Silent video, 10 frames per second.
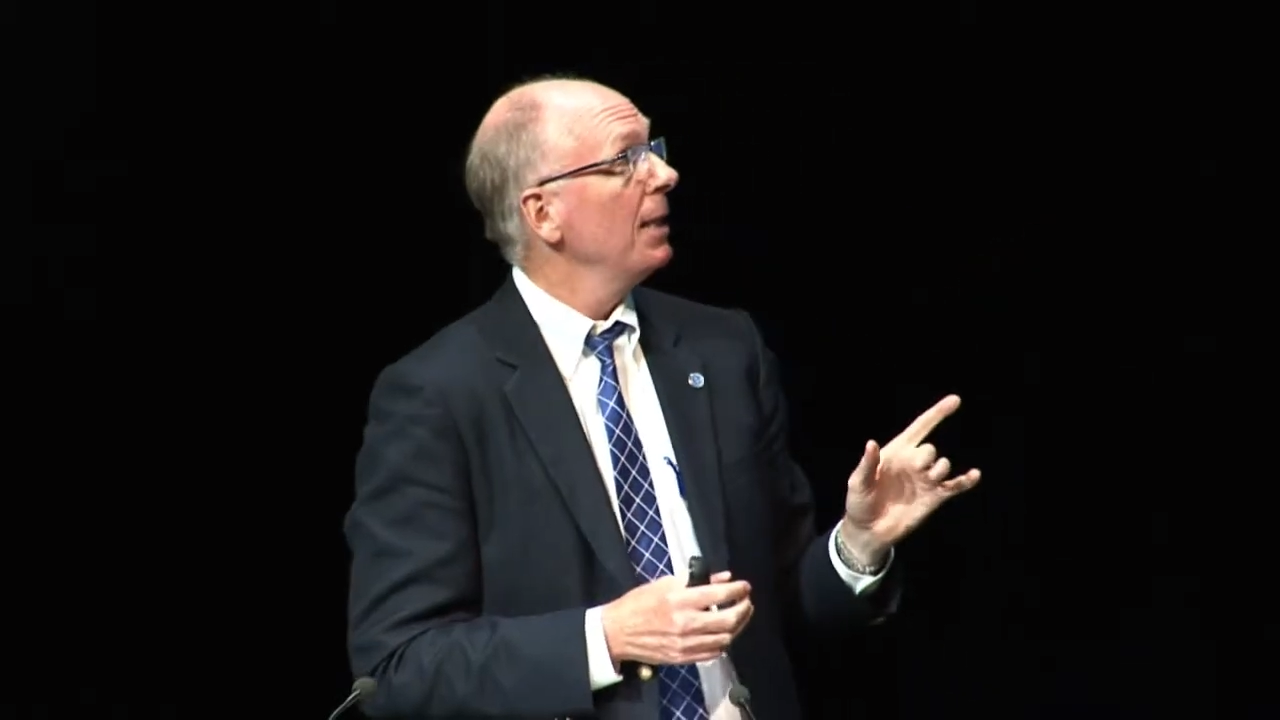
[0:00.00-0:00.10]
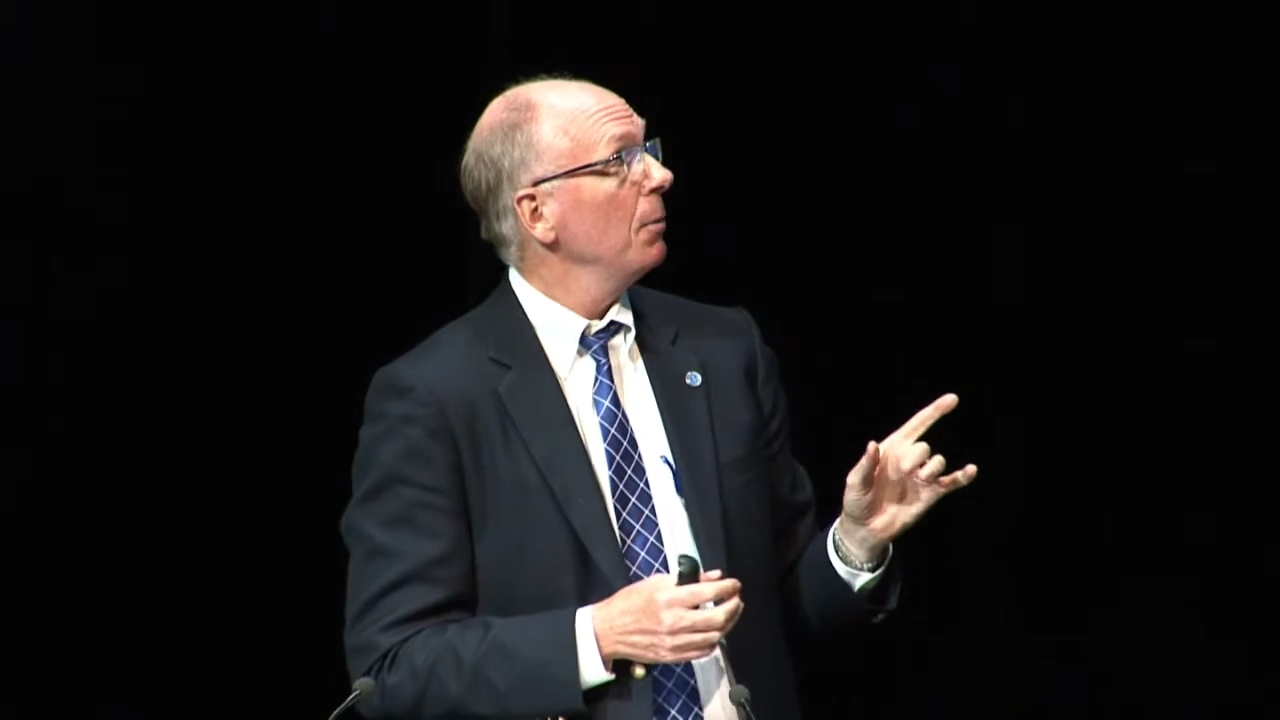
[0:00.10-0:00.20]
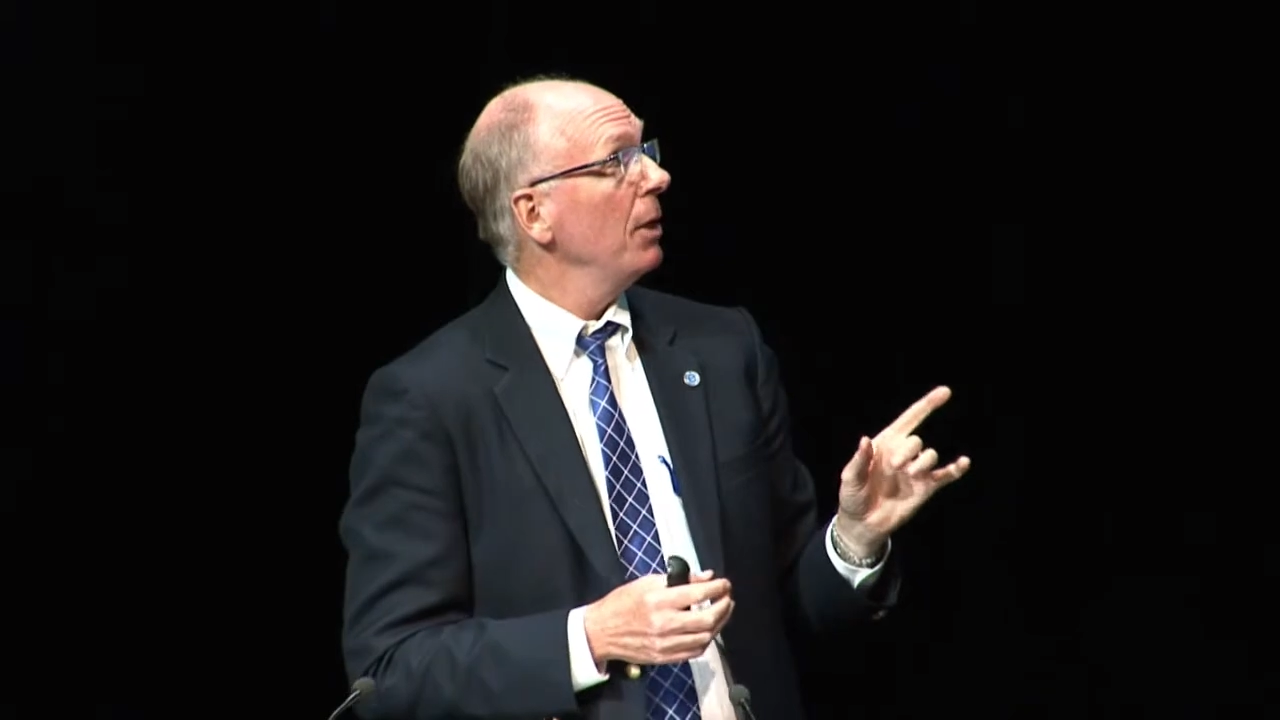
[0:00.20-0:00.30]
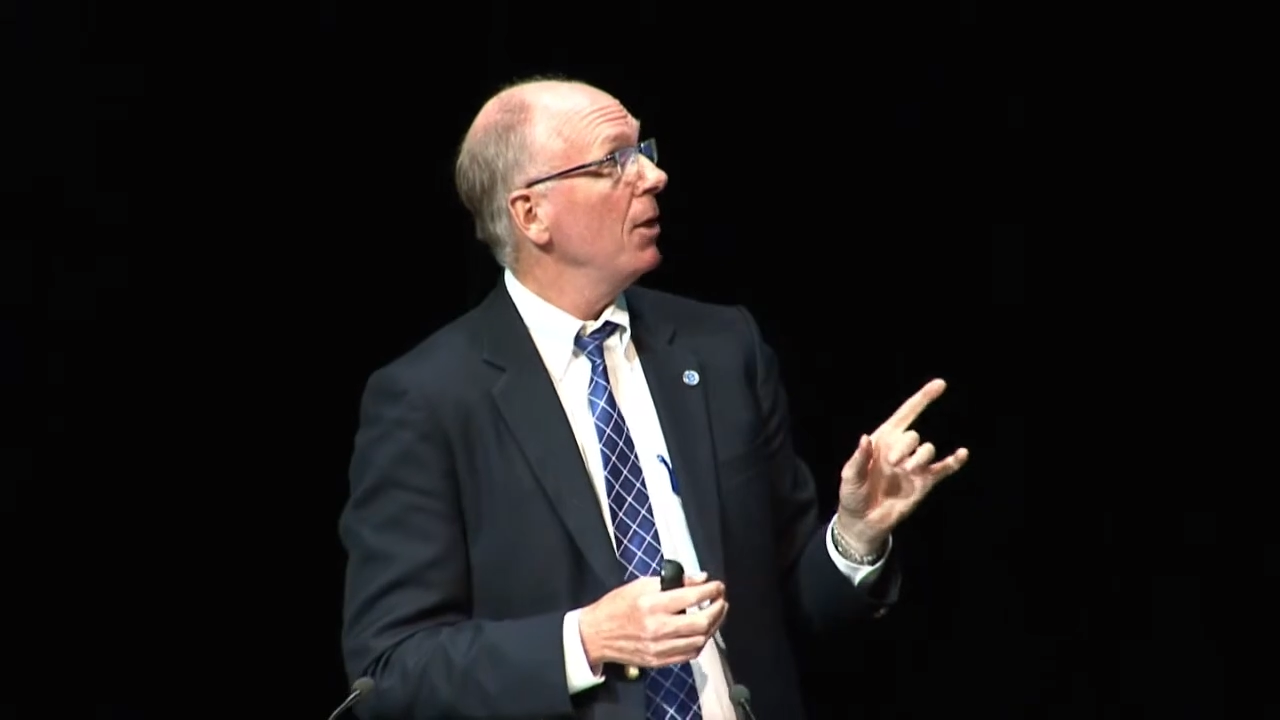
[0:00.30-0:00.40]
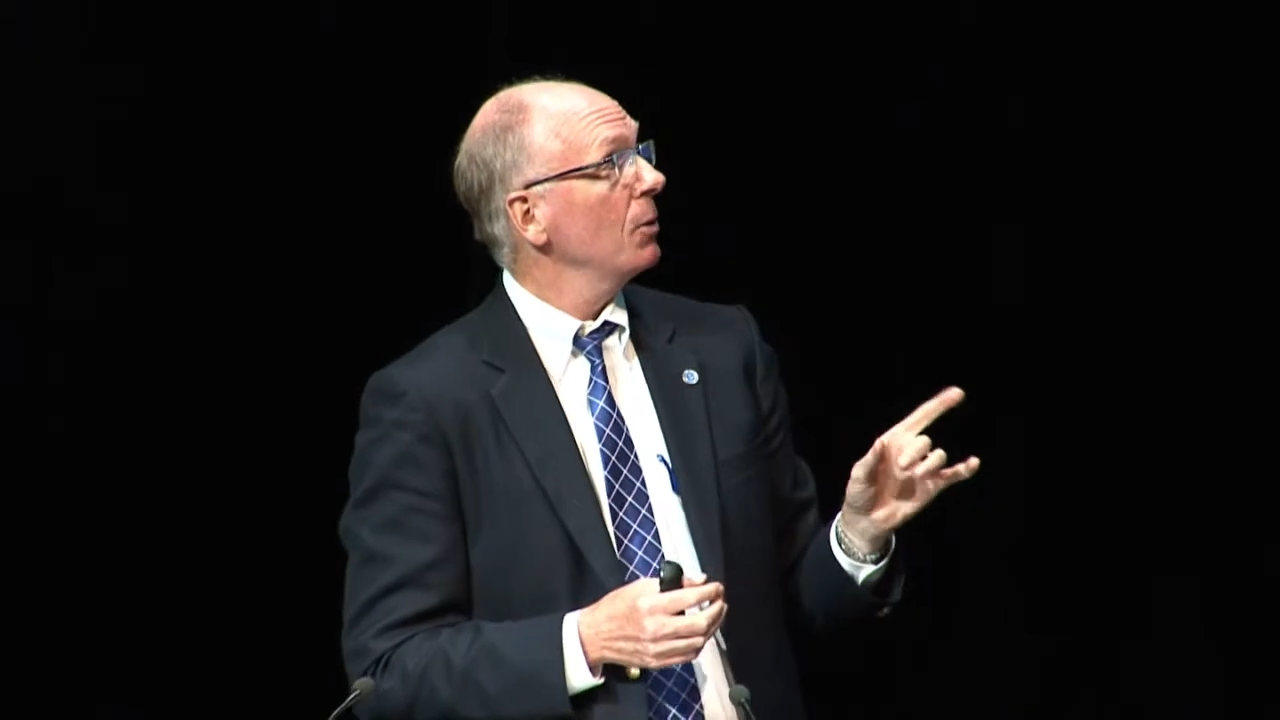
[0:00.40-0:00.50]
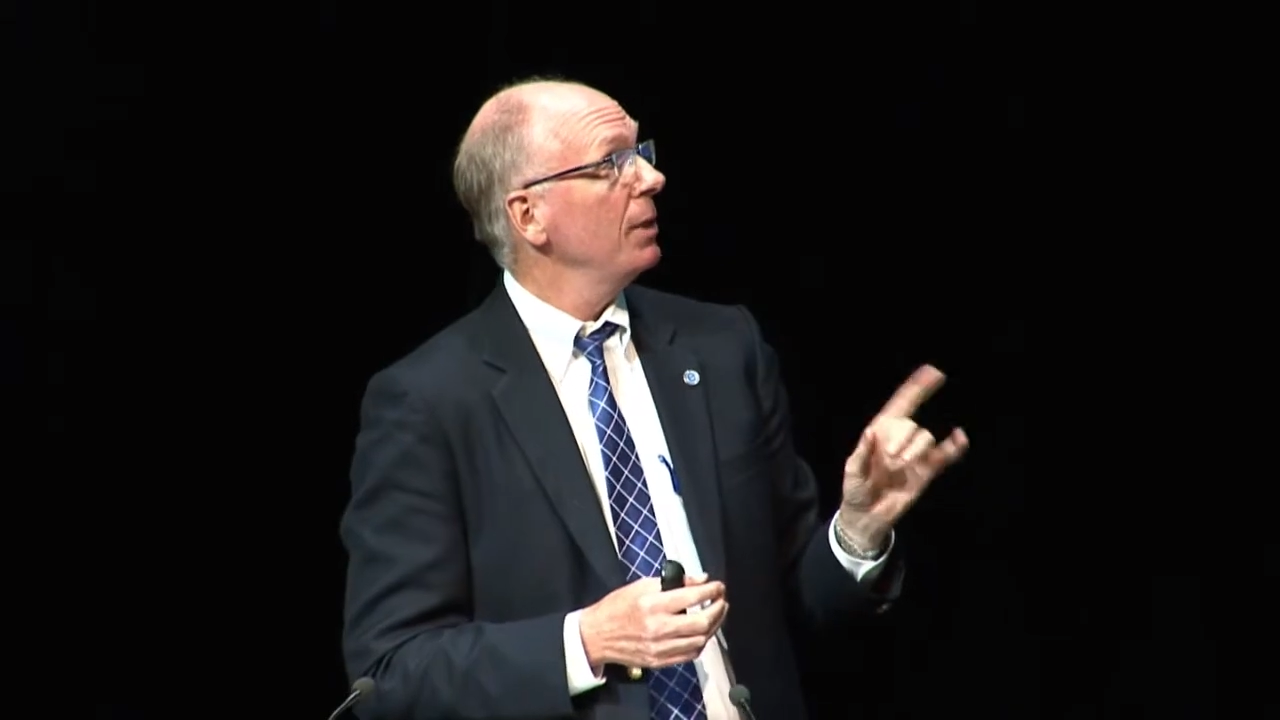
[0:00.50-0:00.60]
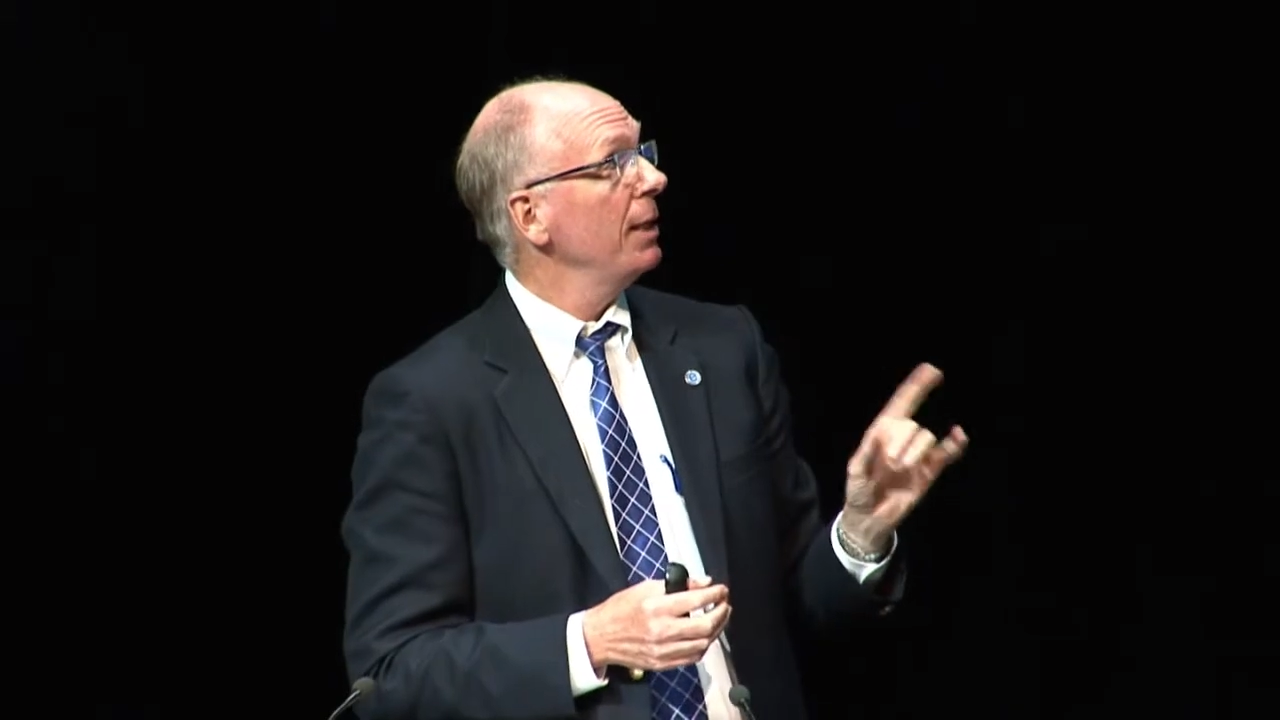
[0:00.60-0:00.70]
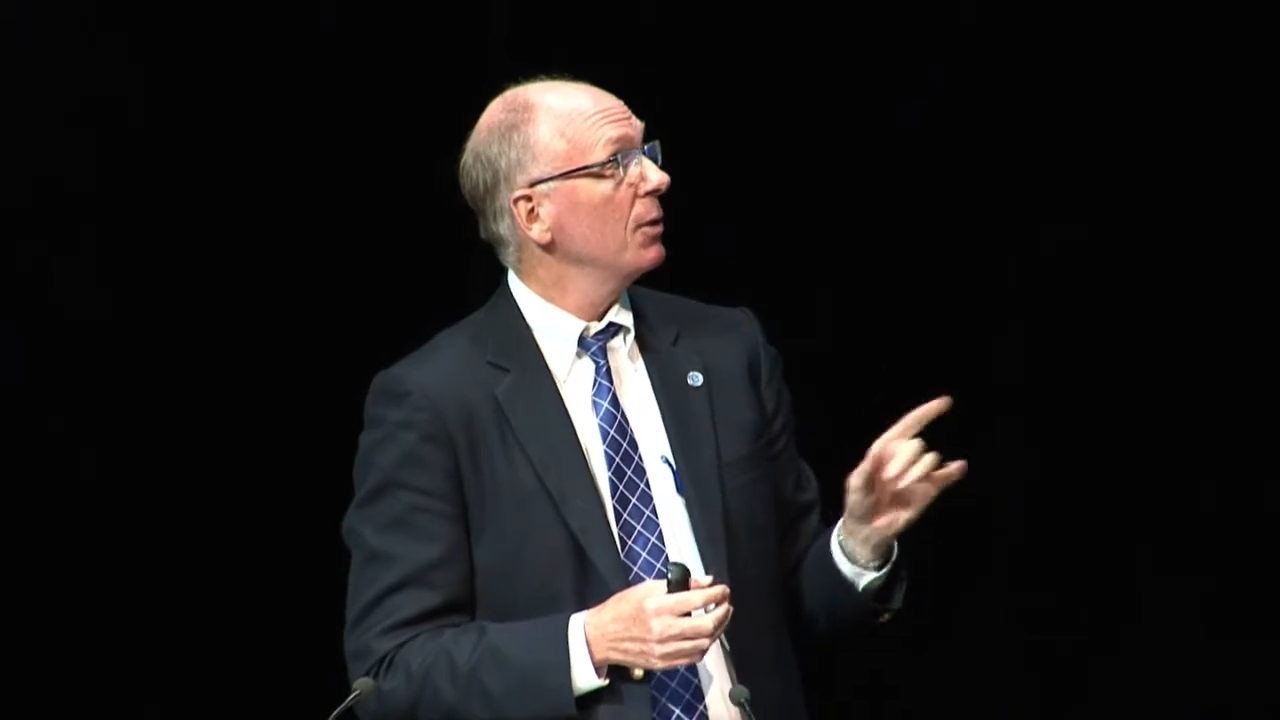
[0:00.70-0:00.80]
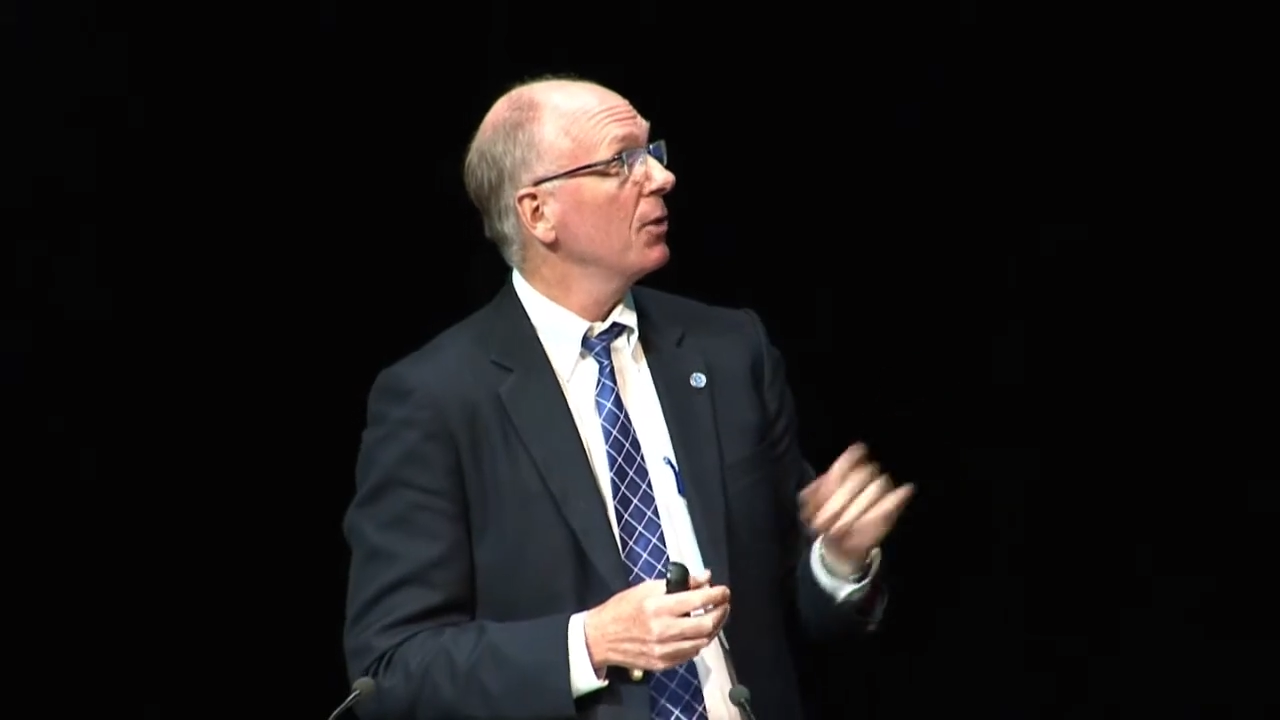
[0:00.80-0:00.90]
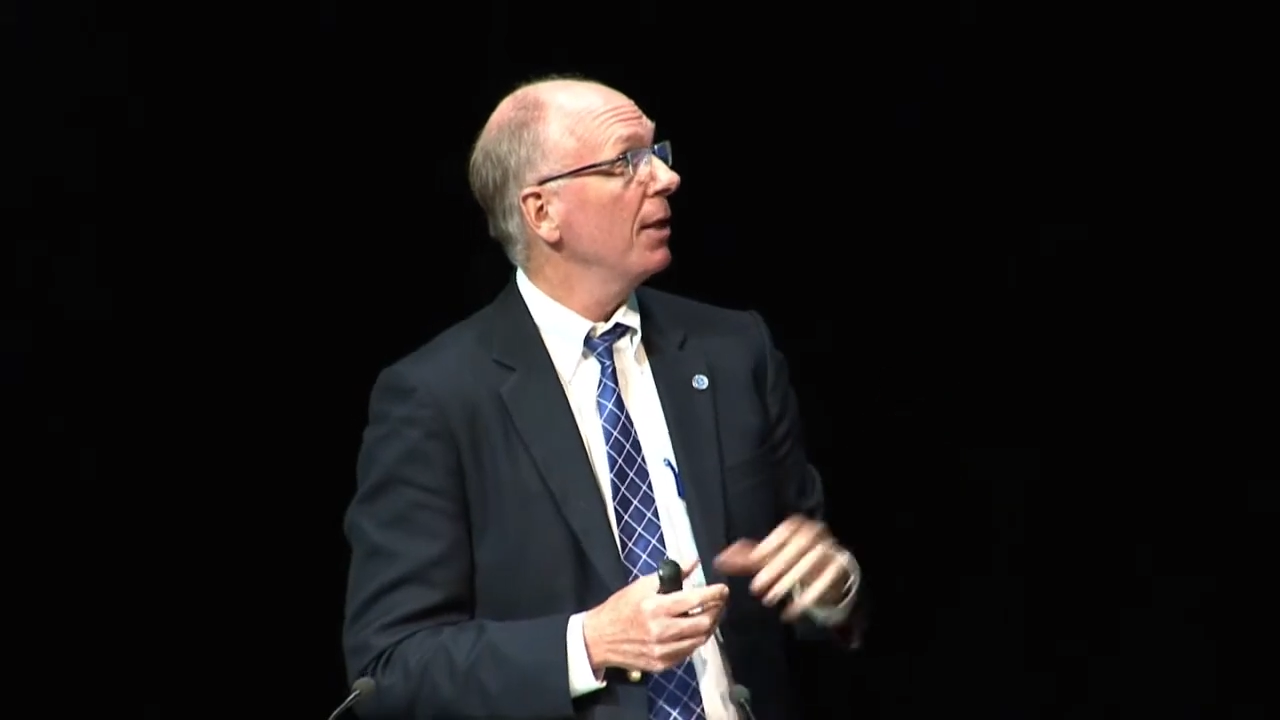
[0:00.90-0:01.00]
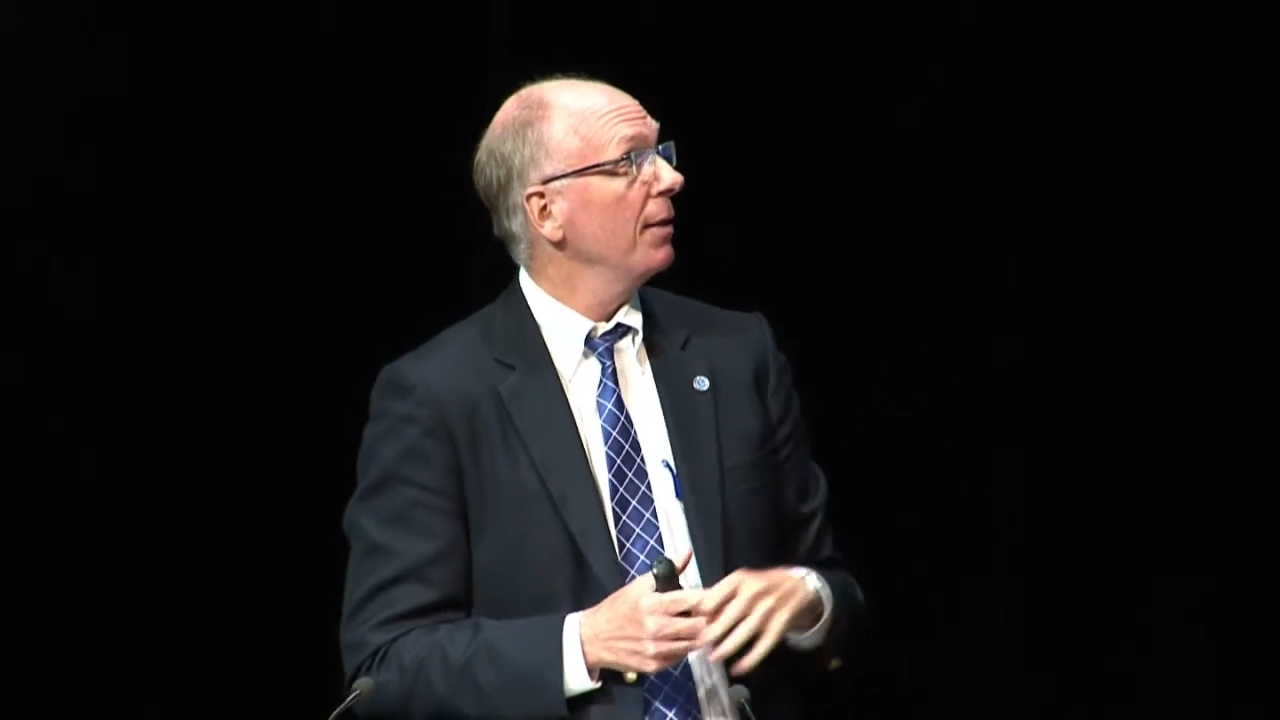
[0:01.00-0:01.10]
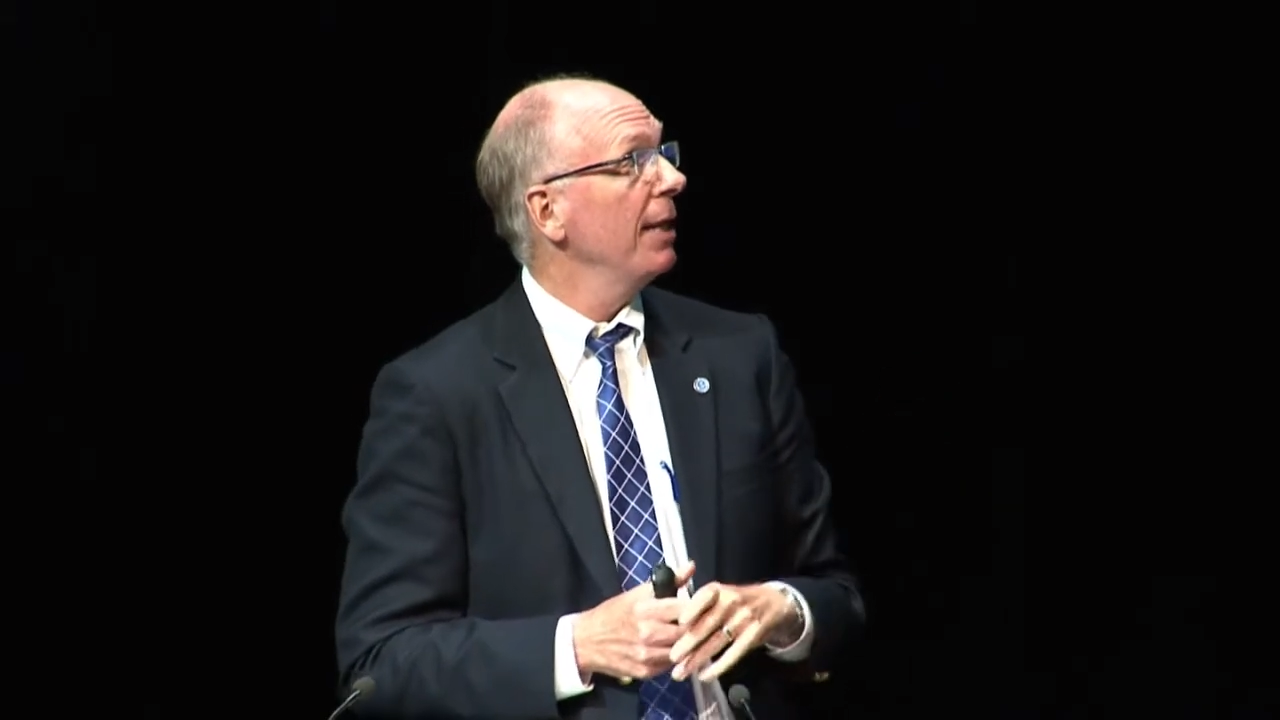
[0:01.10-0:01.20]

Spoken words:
we also need to start